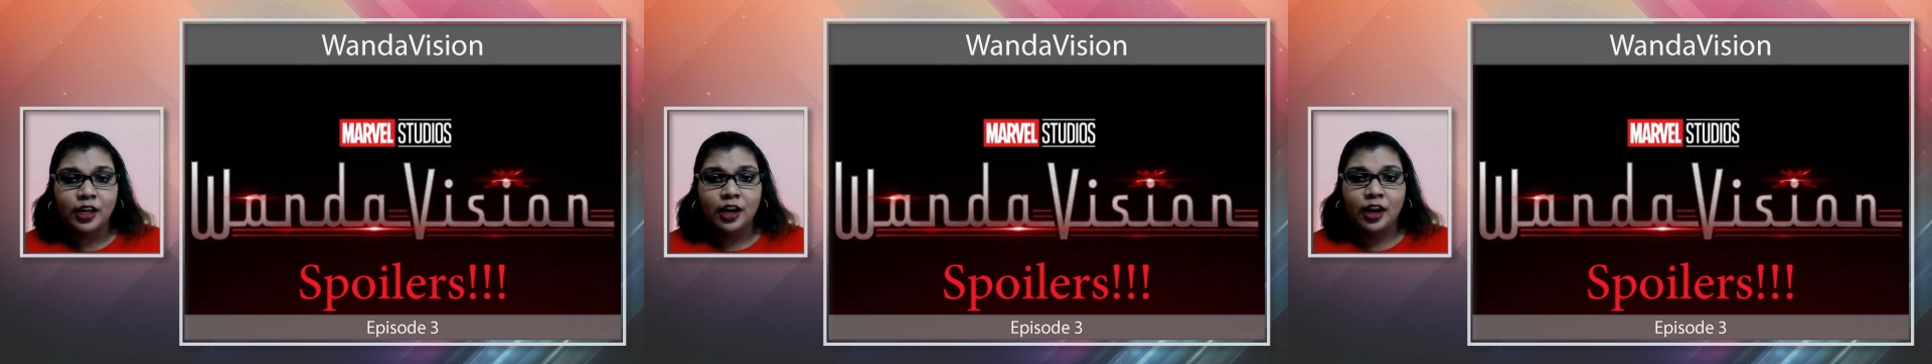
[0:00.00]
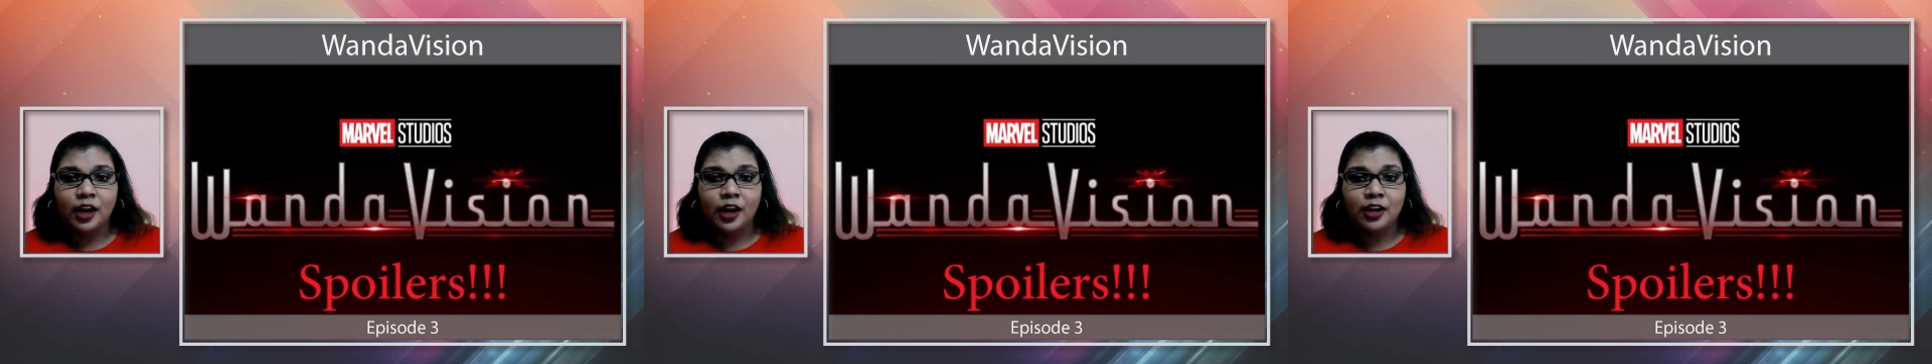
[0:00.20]

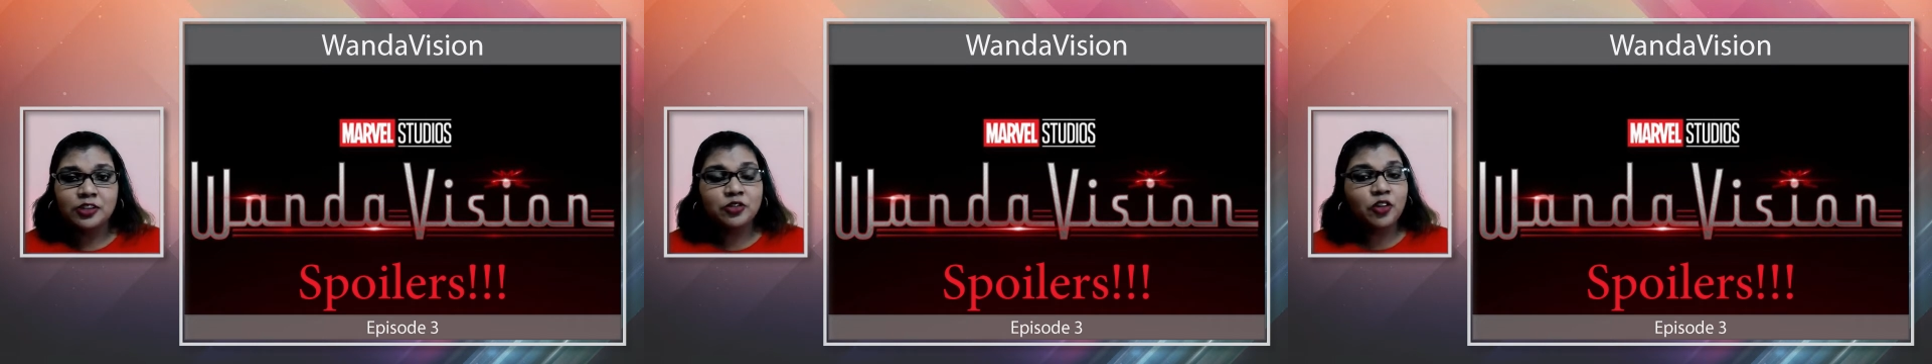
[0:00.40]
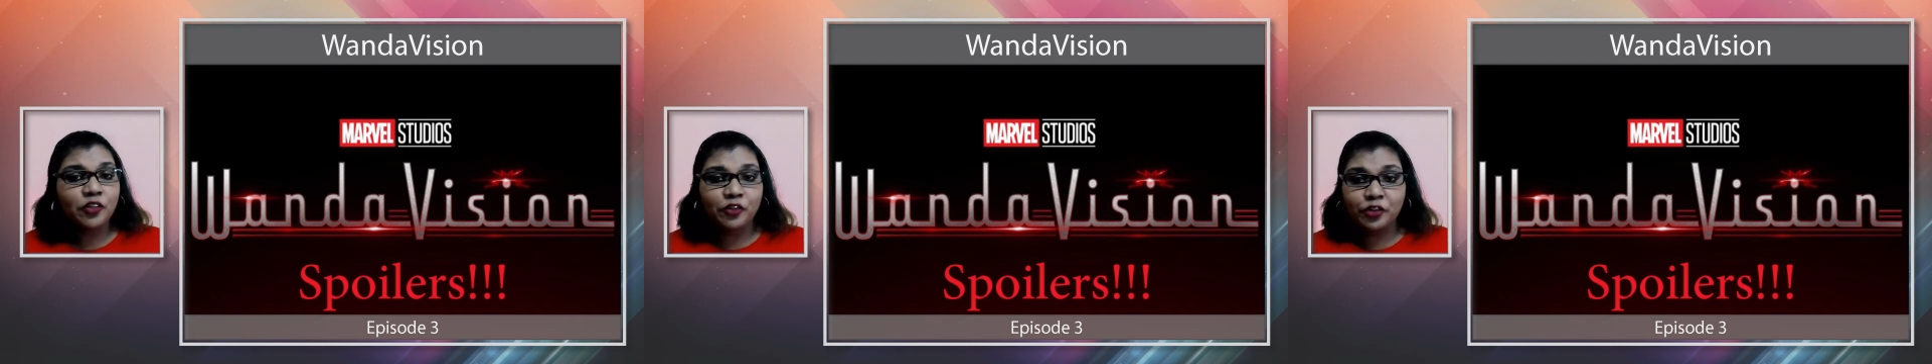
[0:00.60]

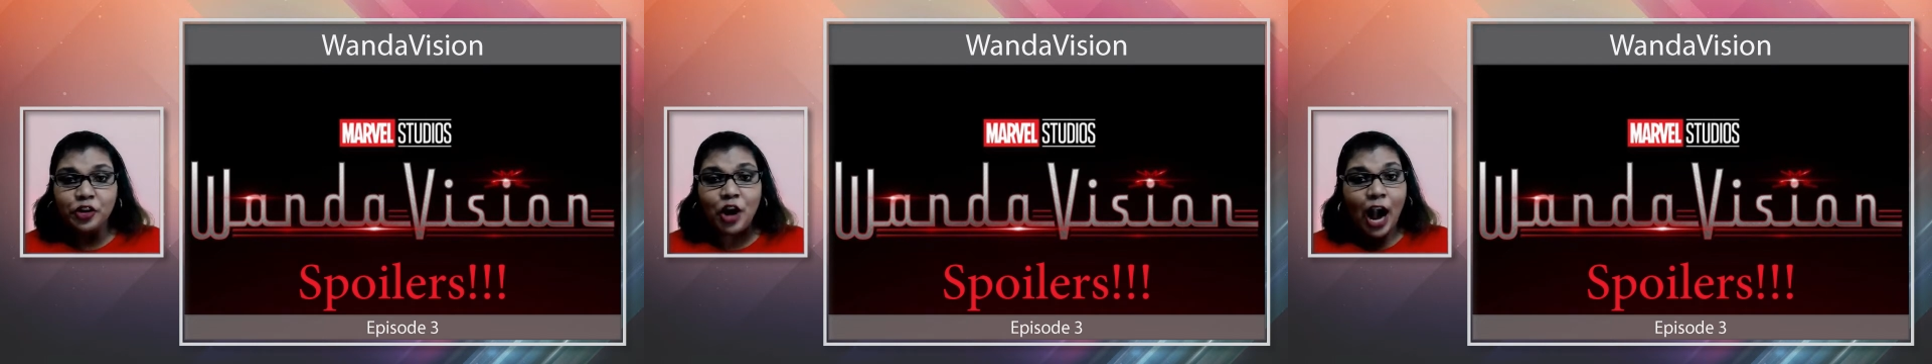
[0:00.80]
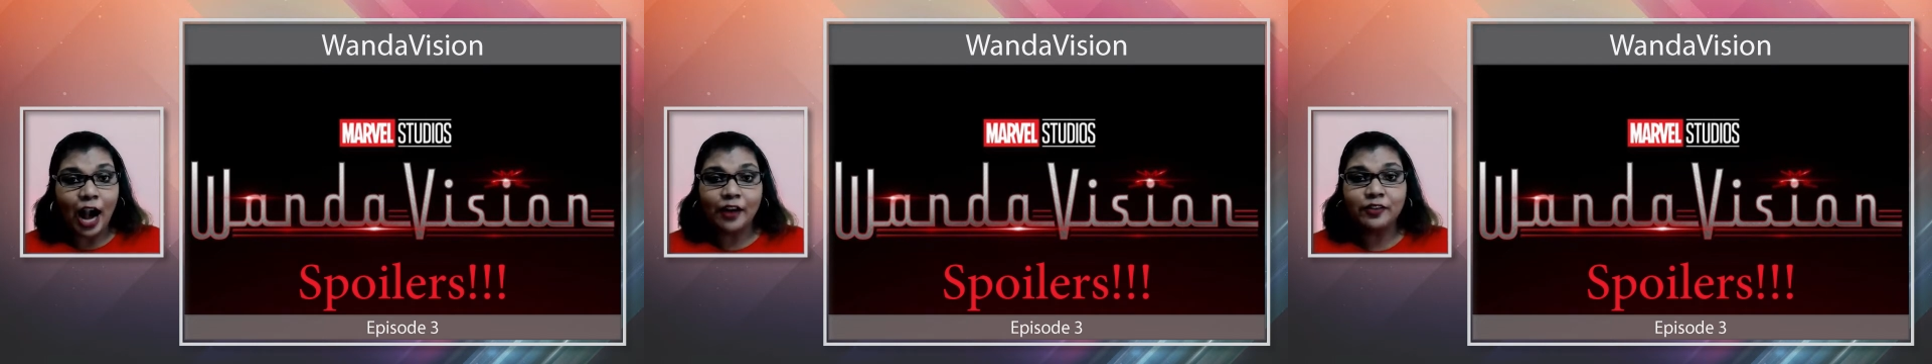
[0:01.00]
So if you
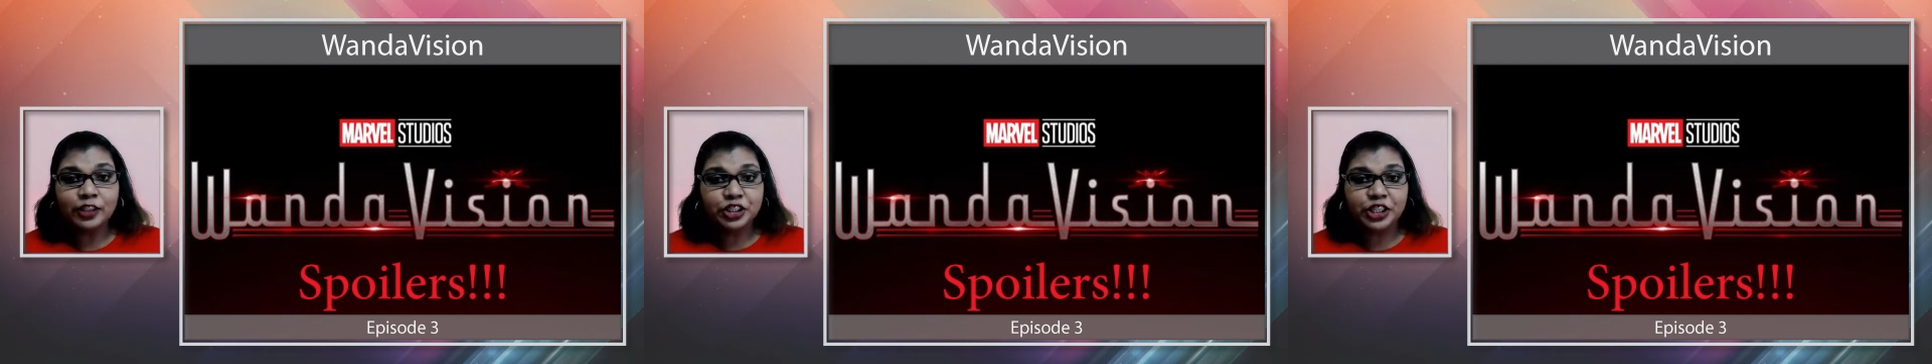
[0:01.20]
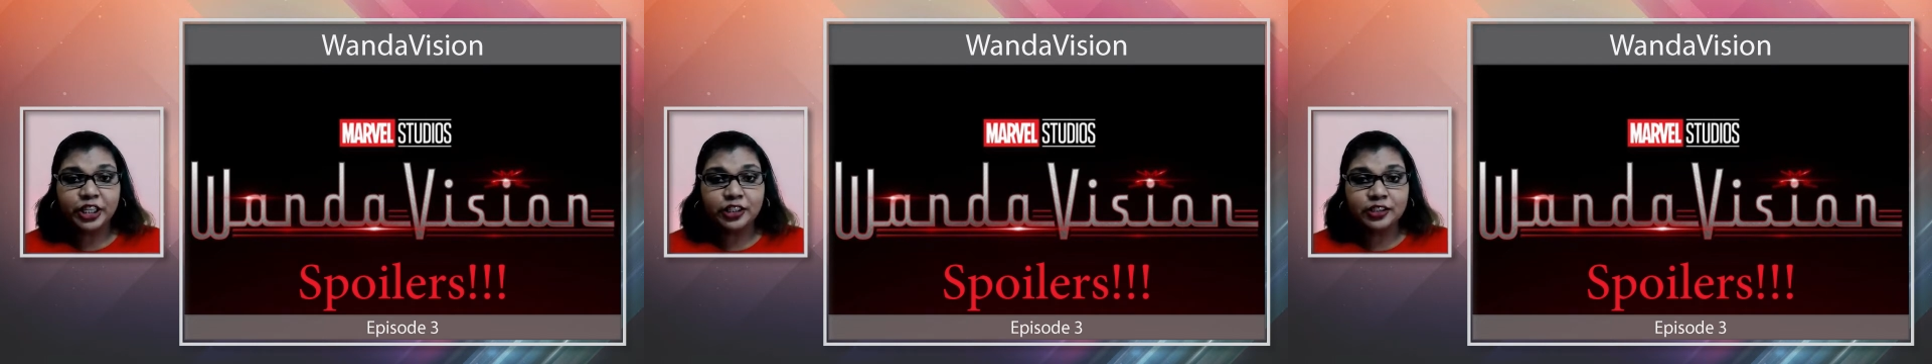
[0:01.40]
haven't
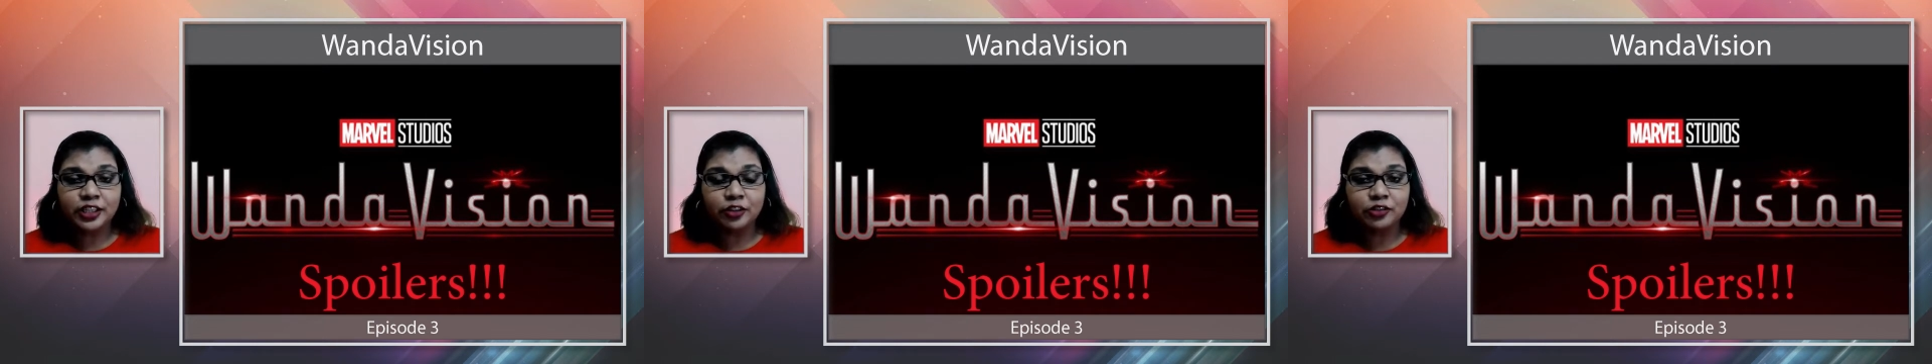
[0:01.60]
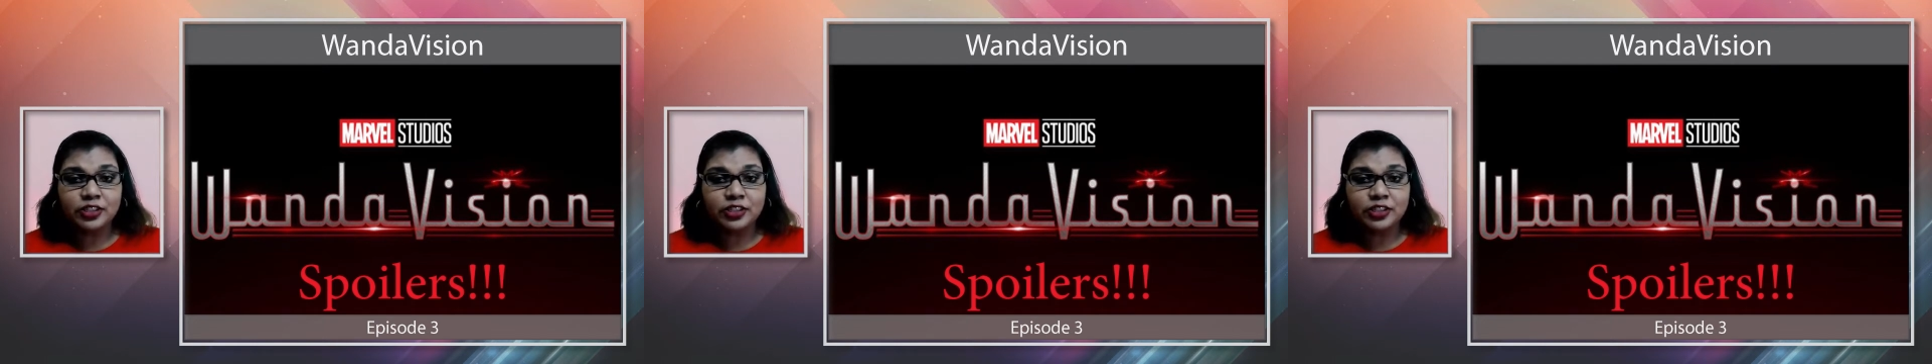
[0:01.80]
checked out